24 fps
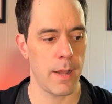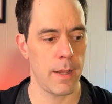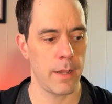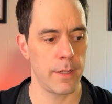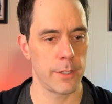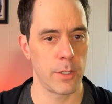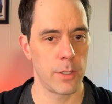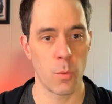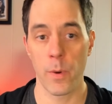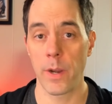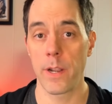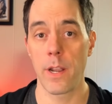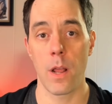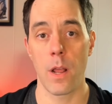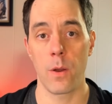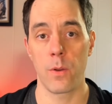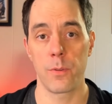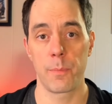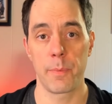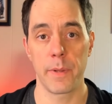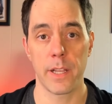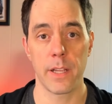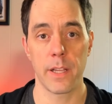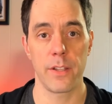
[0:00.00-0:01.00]

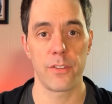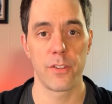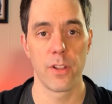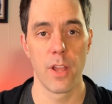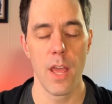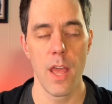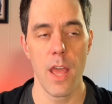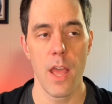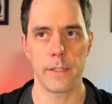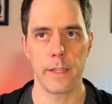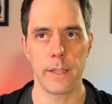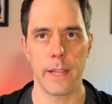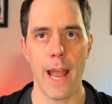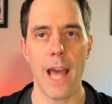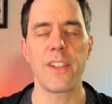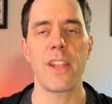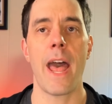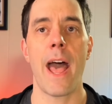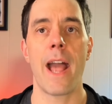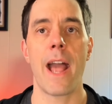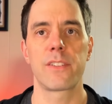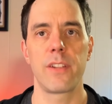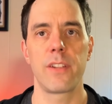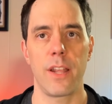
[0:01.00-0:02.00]
Windows, because it has
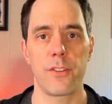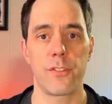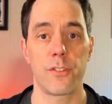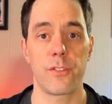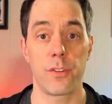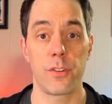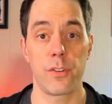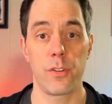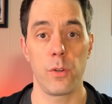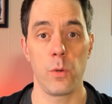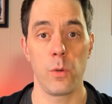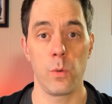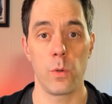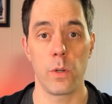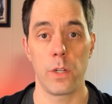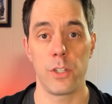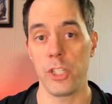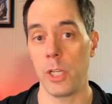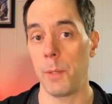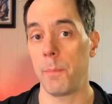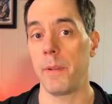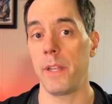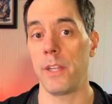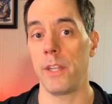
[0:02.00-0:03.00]
access to a
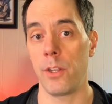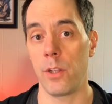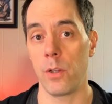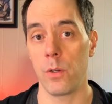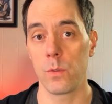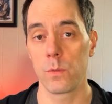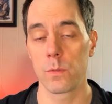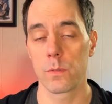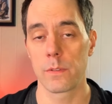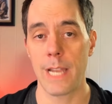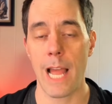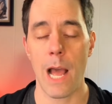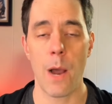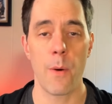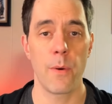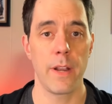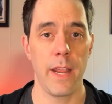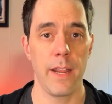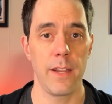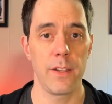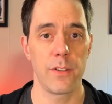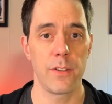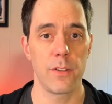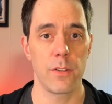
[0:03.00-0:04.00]
GPU
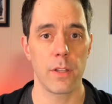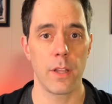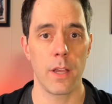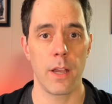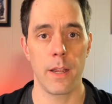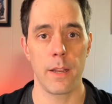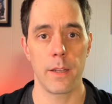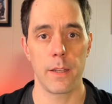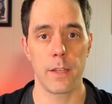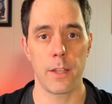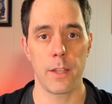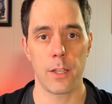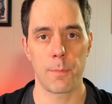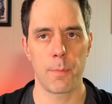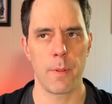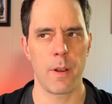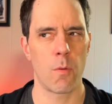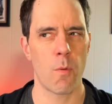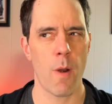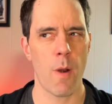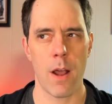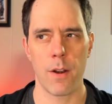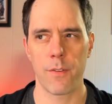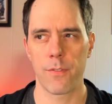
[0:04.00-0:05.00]
nowadays. That's been
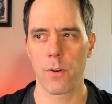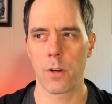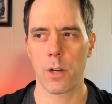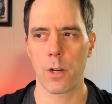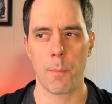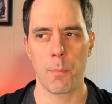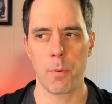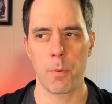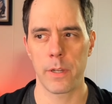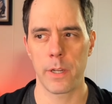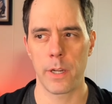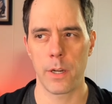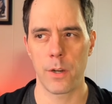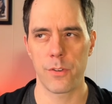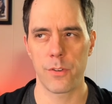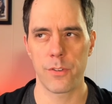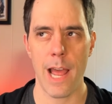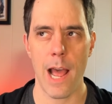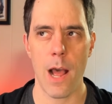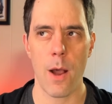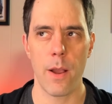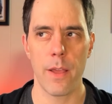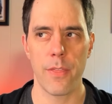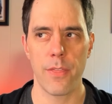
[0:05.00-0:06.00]
around for a couple of years
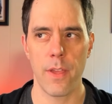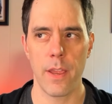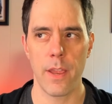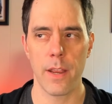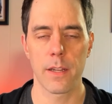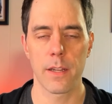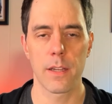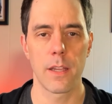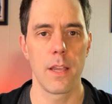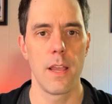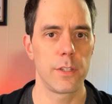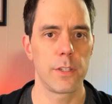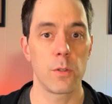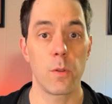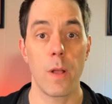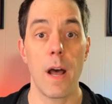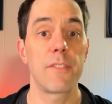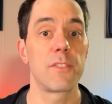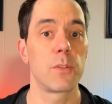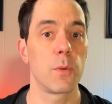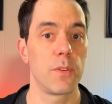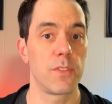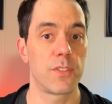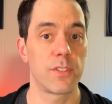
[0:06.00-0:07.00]
now, I think. You'll
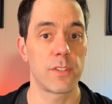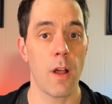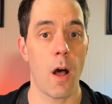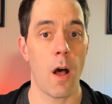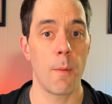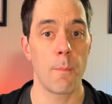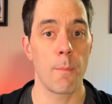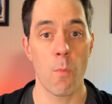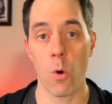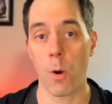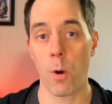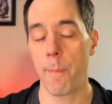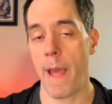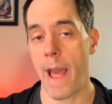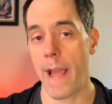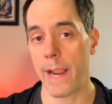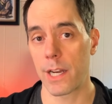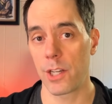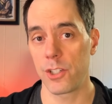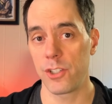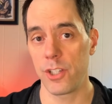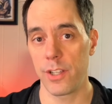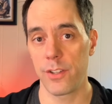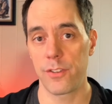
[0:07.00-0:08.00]
have to install more
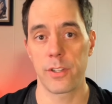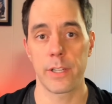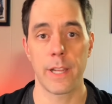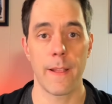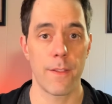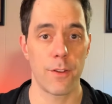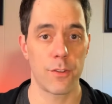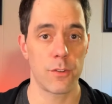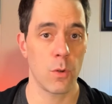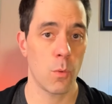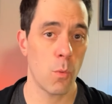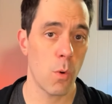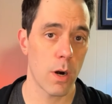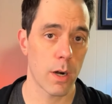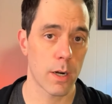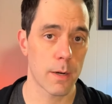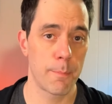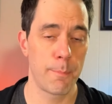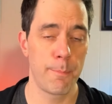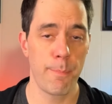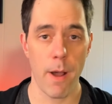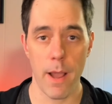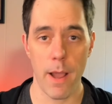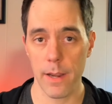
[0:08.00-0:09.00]
packages to get this to work,
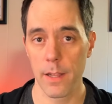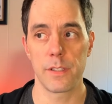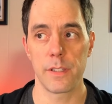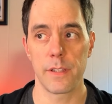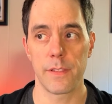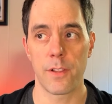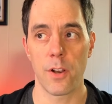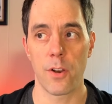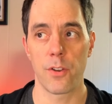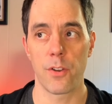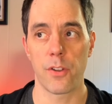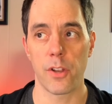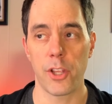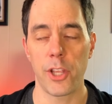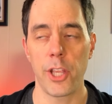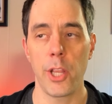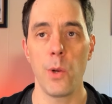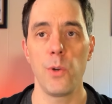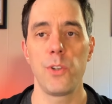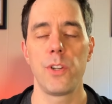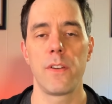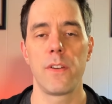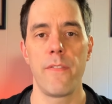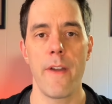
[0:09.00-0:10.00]
but there's
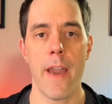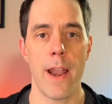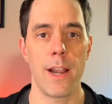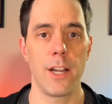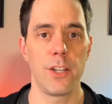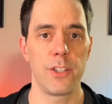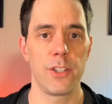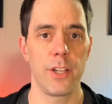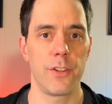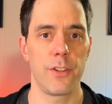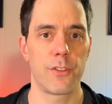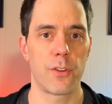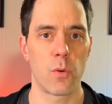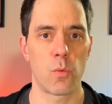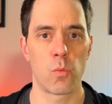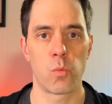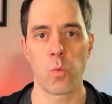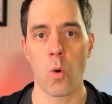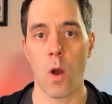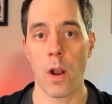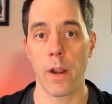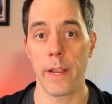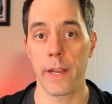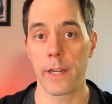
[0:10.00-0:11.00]
huge advantages to
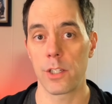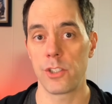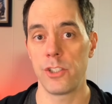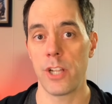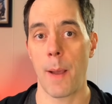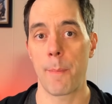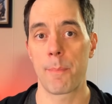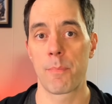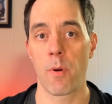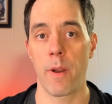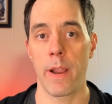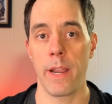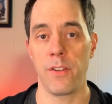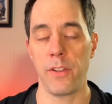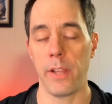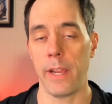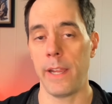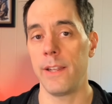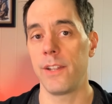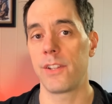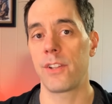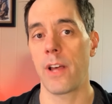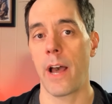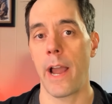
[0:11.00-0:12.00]
running JetBrains
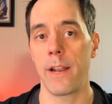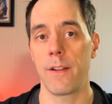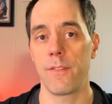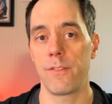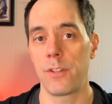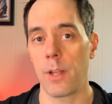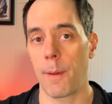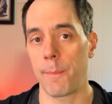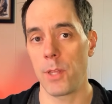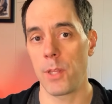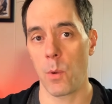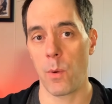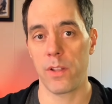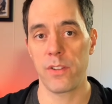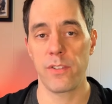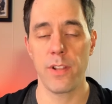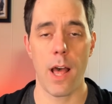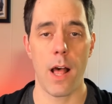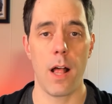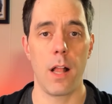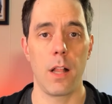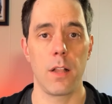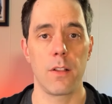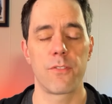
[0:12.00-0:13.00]
inside of
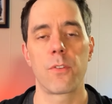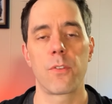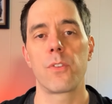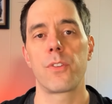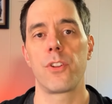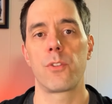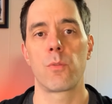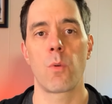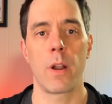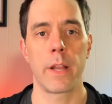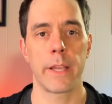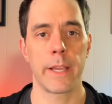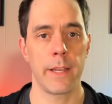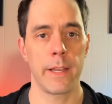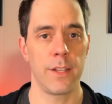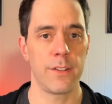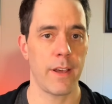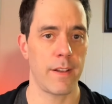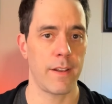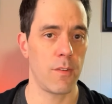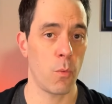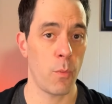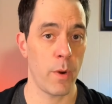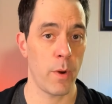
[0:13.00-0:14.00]
WSL versus running it
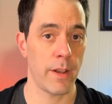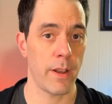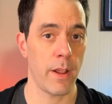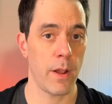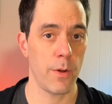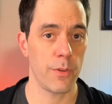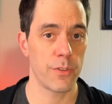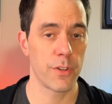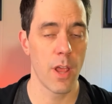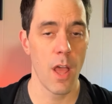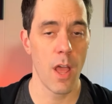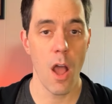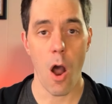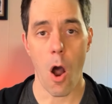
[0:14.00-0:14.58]
inside of Windows.